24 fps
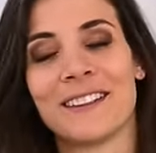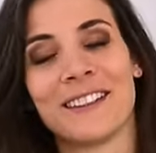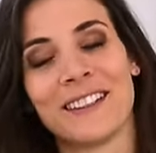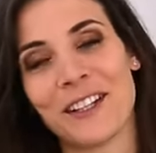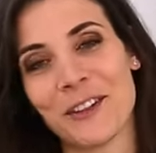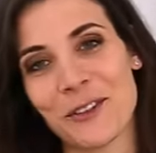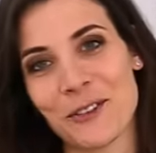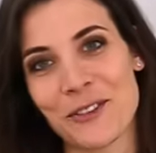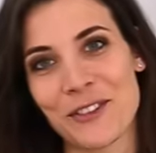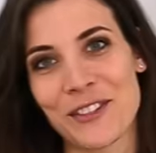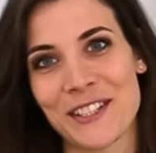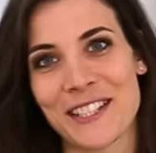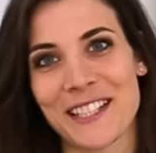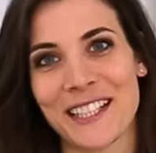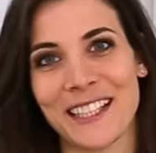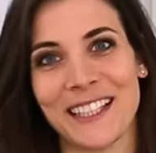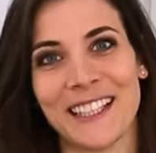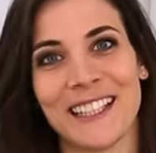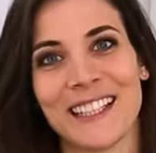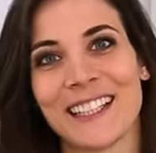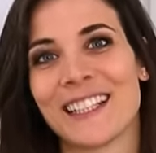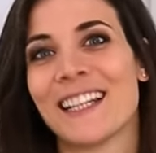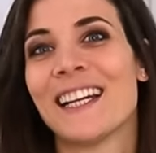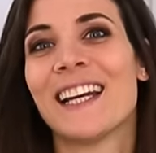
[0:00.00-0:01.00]
No, just
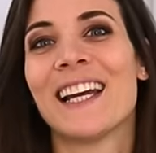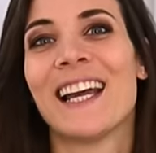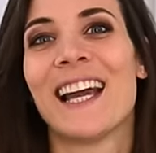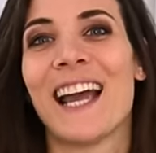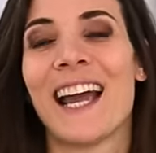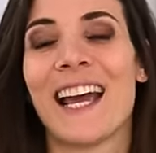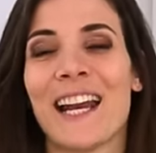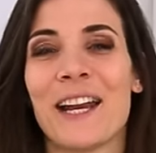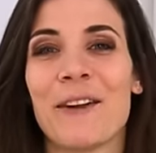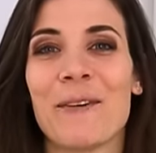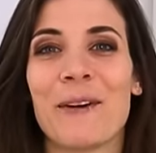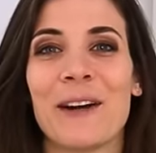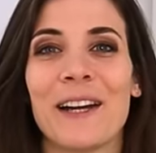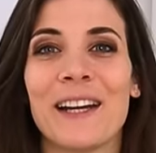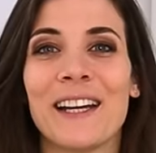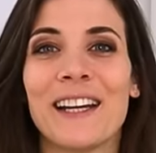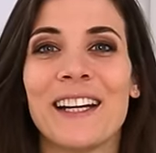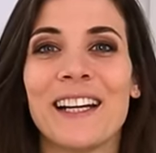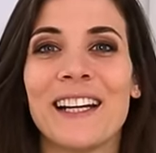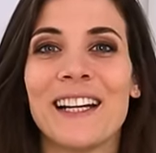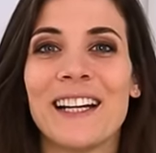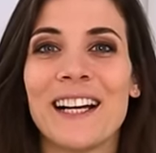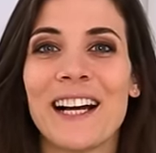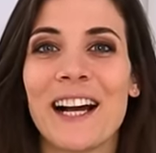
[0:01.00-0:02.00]
kidding. Anyway,
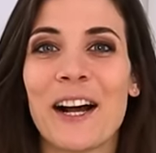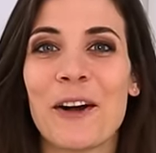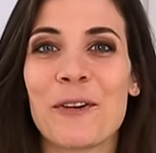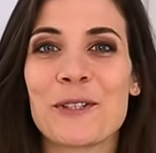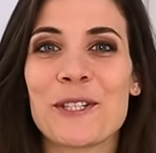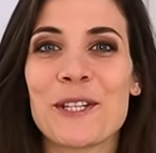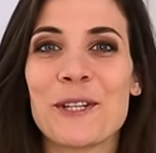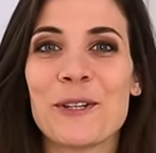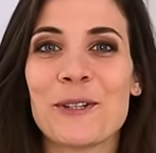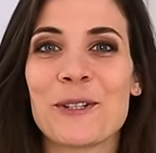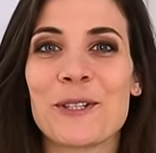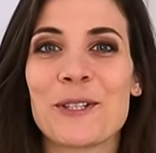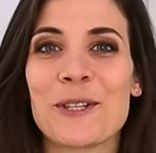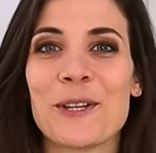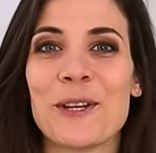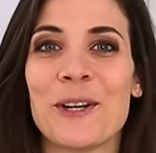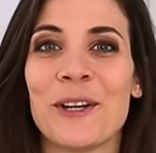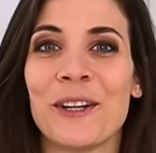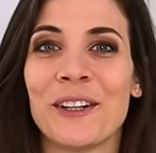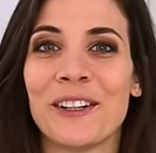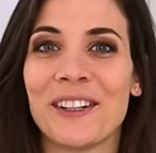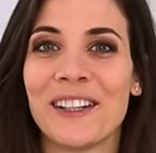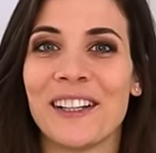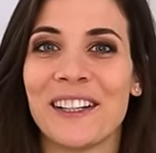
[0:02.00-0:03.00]
I'll see you
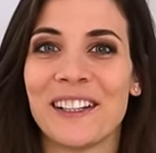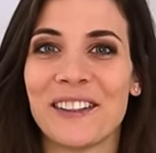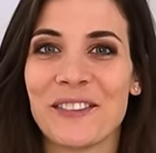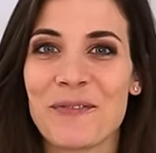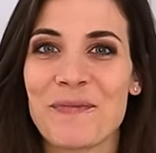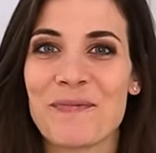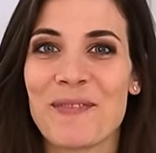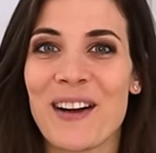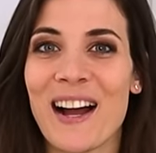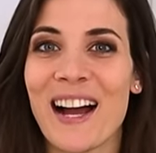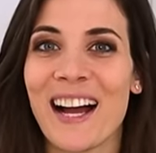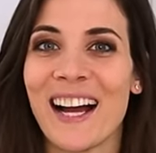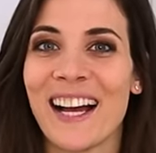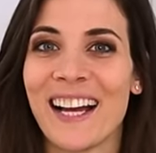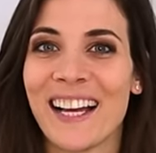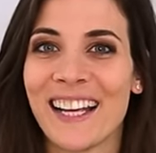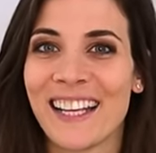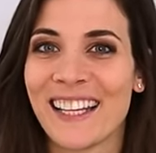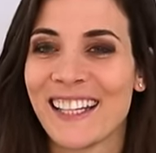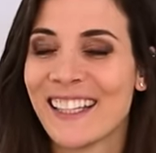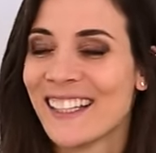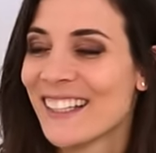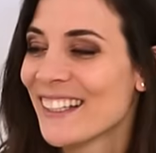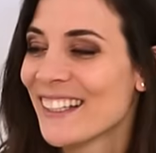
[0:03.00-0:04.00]
soon. Bye.